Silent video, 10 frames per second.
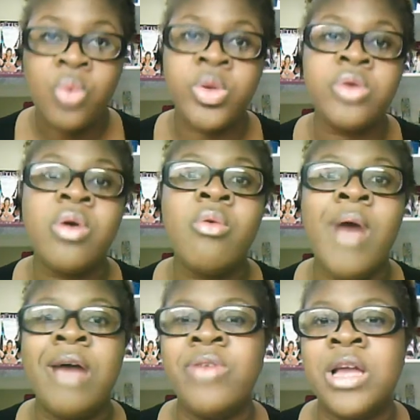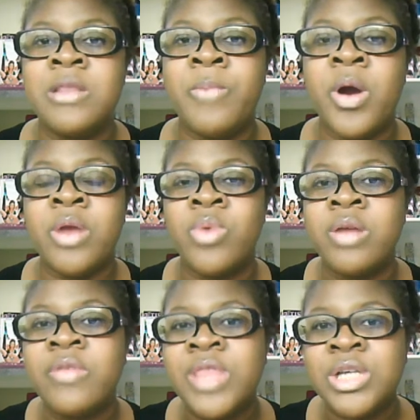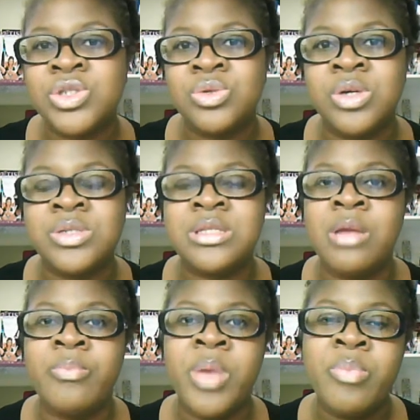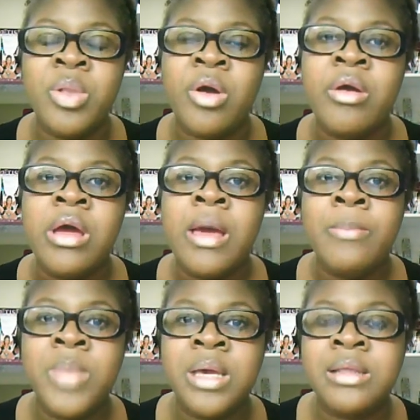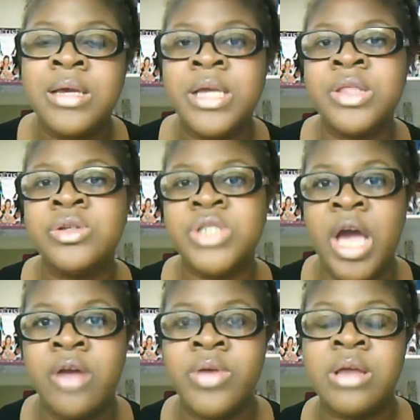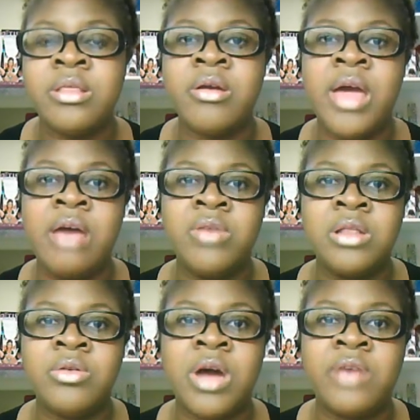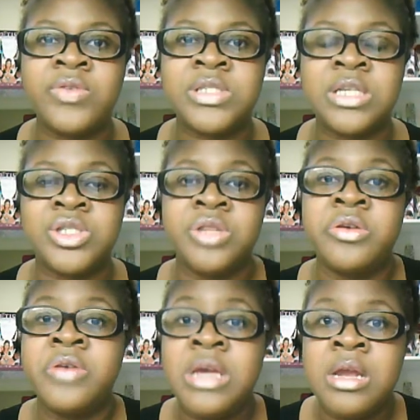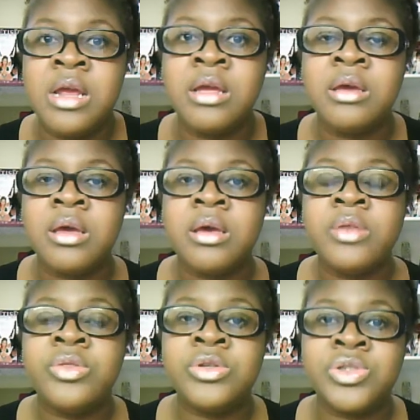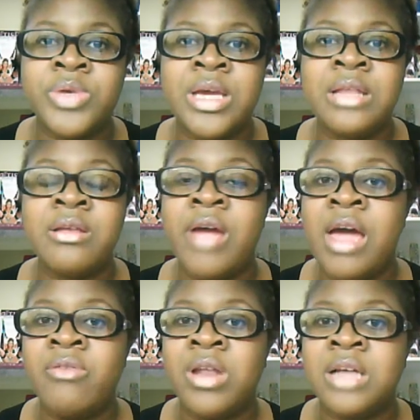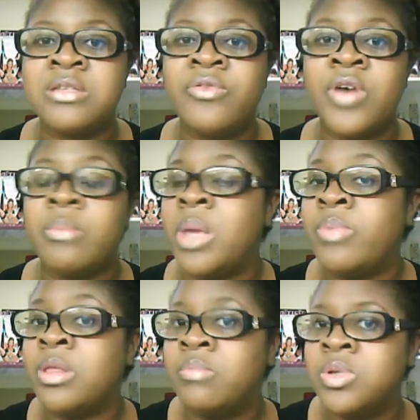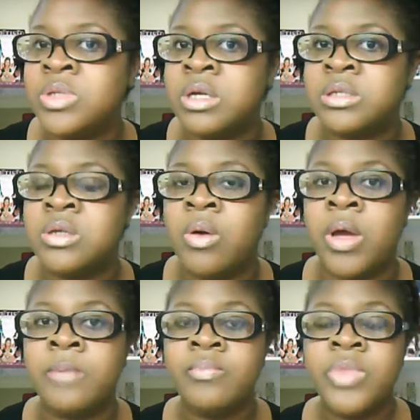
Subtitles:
When you're arriving at the party, one of the things you'll notice that people are mingling and they're chattering and they're having a little conversation. They're eating, they're drinking, they're having lots of fun. Maybe the music is going.